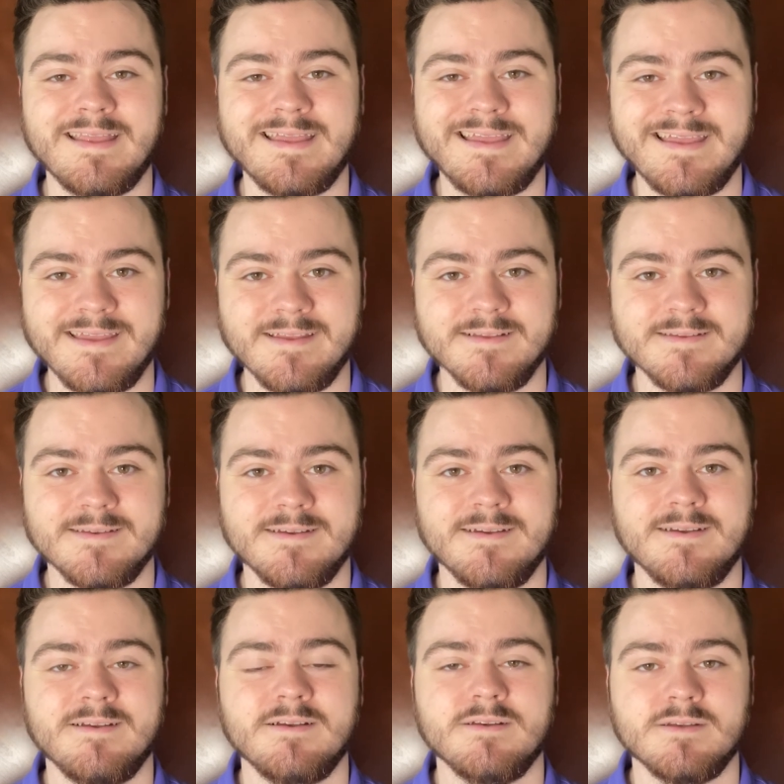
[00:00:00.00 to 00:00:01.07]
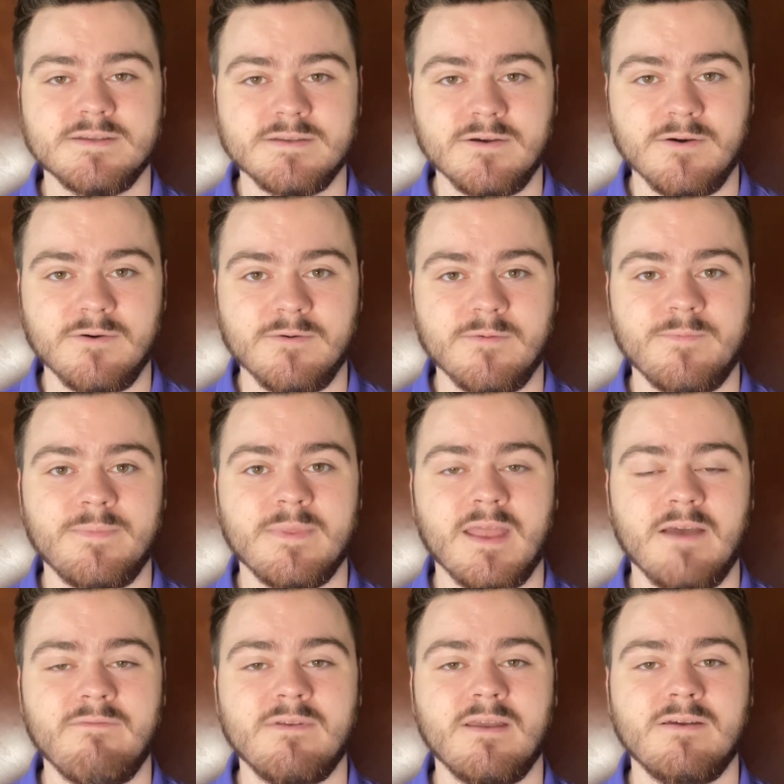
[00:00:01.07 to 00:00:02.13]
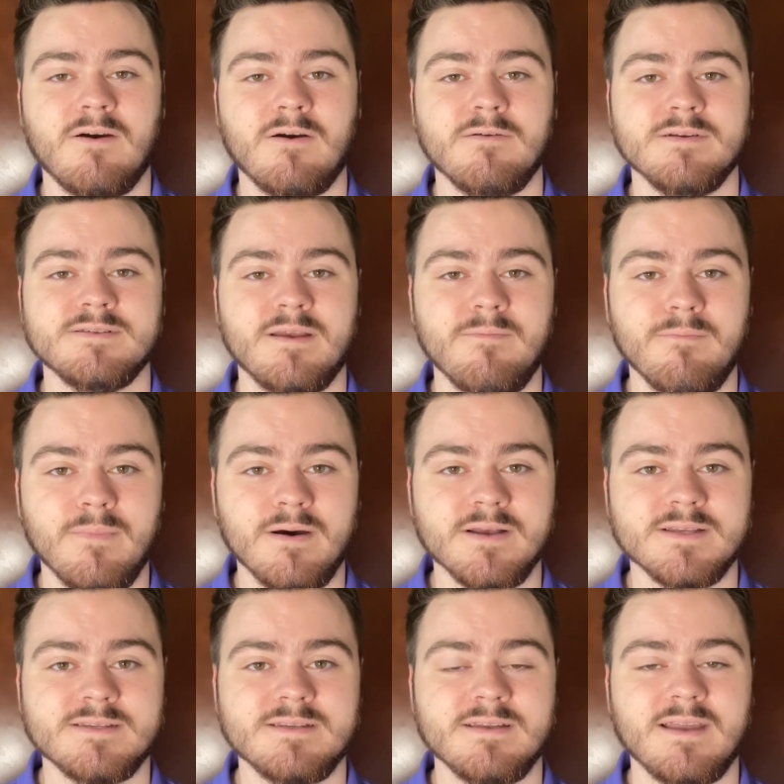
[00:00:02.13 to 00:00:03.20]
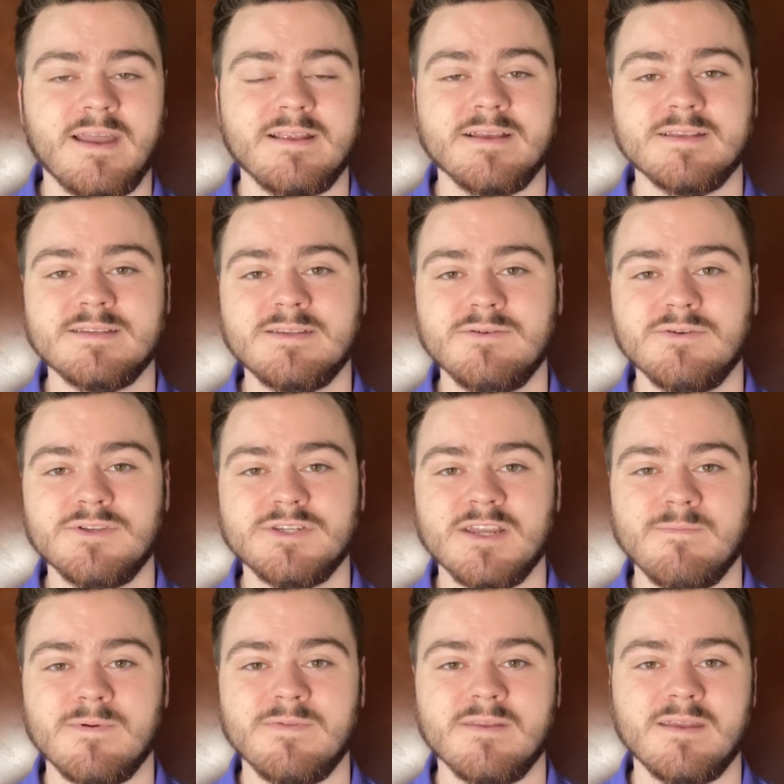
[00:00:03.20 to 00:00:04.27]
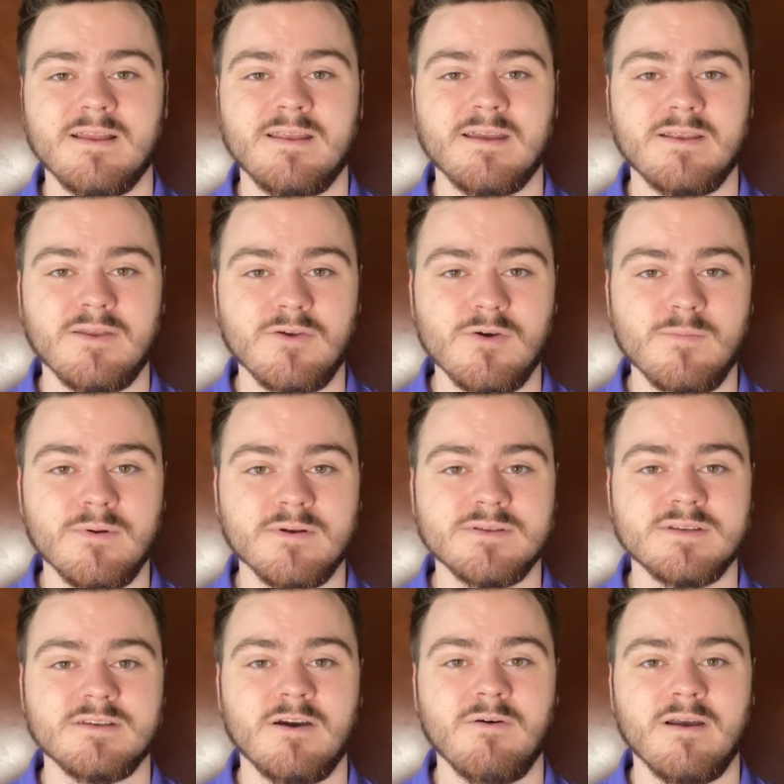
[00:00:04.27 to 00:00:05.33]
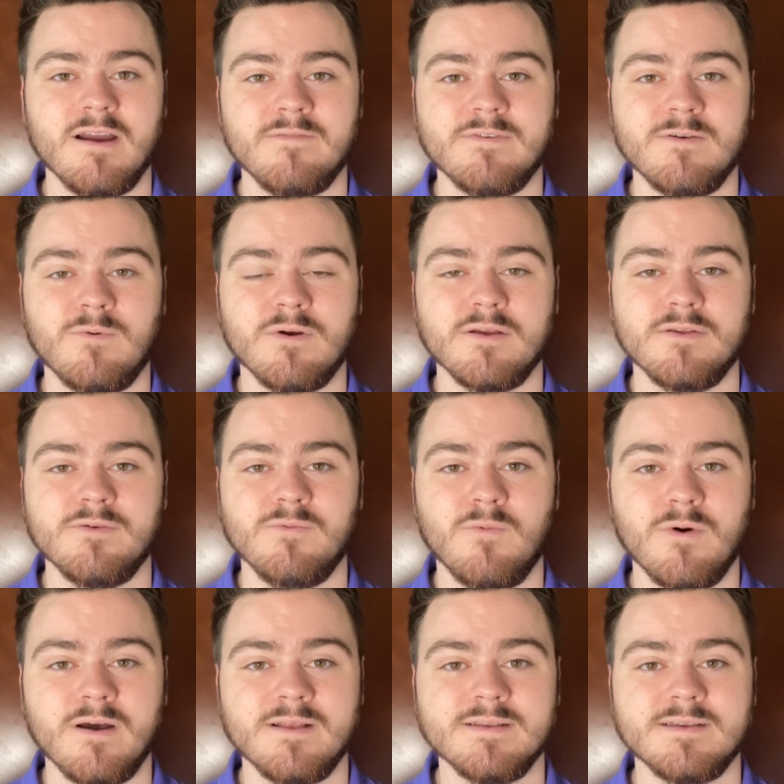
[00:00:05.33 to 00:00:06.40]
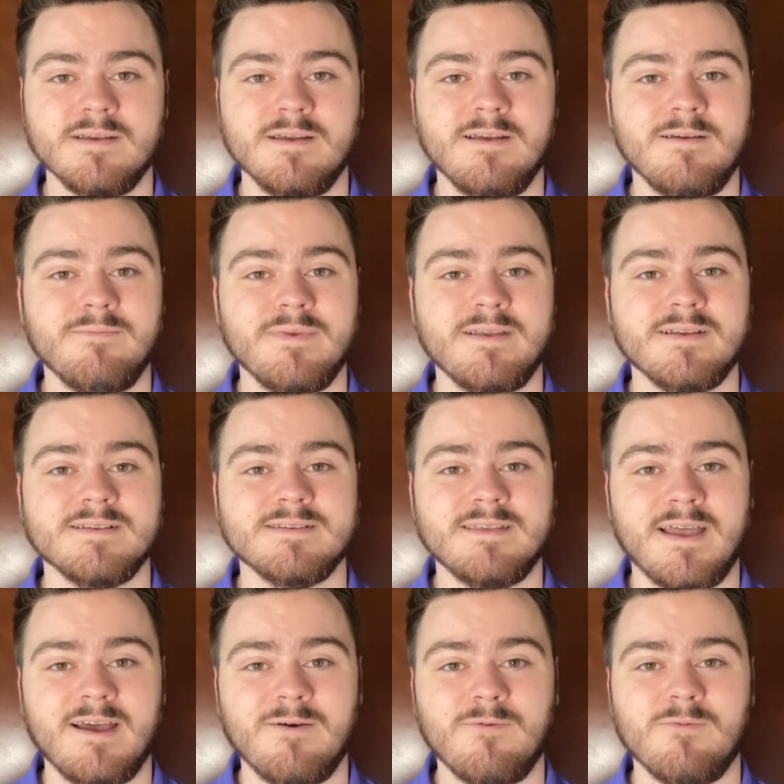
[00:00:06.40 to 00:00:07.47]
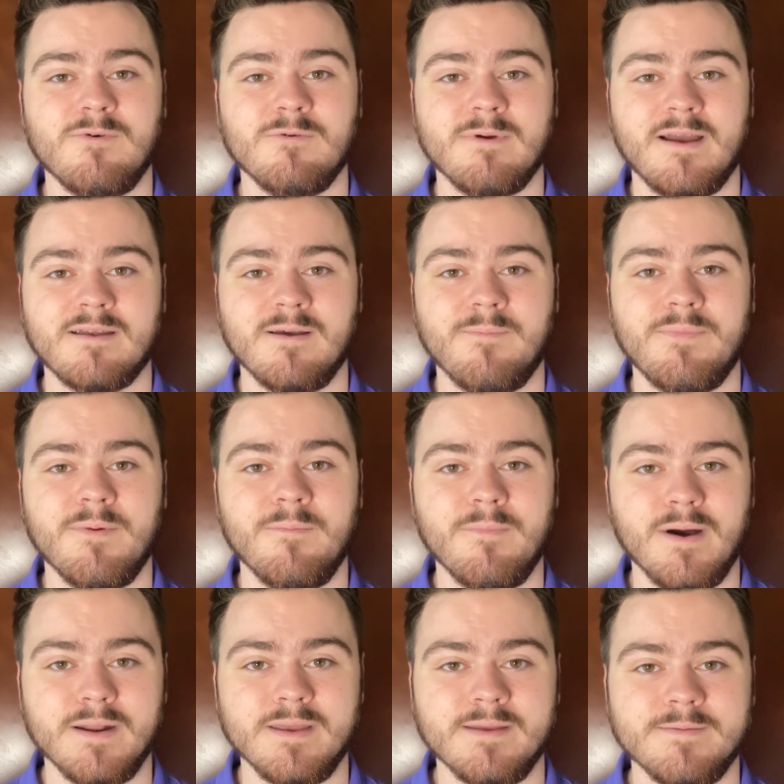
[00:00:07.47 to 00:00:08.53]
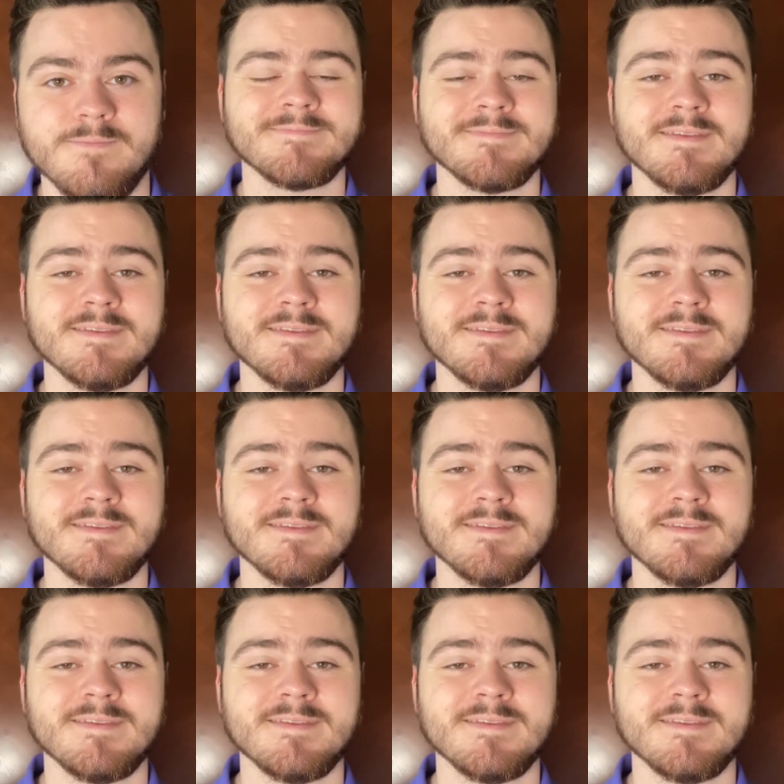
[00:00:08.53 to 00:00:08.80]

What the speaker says: heat. So having a car is a must, and it's still cheaper than getting an Uber to go everywhere you want, because that will rack up the money.